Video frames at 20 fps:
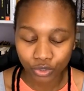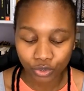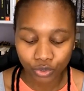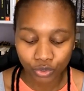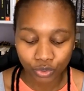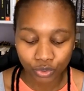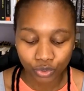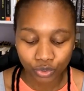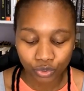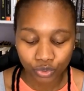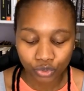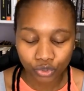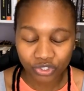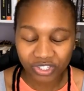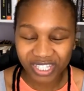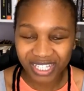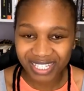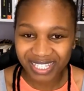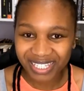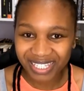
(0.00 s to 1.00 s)
to
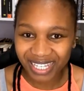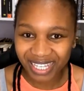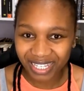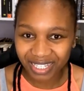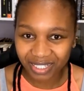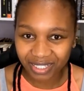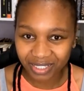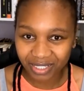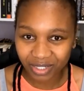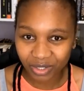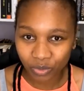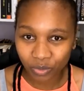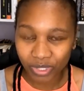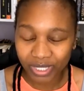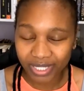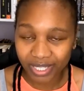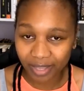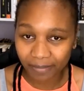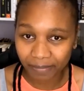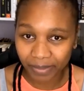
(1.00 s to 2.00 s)
sustain what's
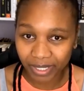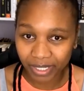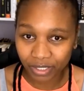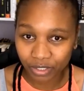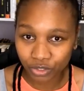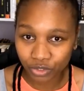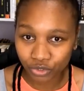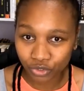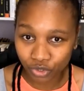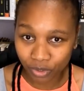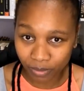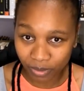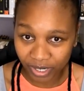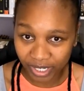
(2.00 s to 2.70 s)
happening to your body.